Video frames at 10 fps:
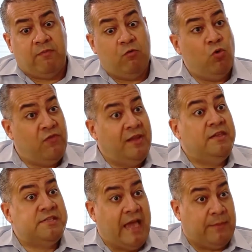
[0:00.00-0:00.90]
and we fill
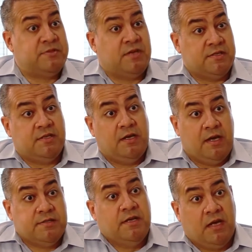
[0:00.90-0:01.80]
these gaps as
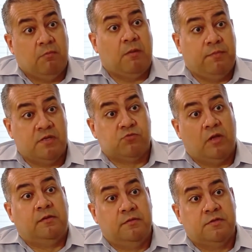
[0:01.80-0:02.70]
they come up as well.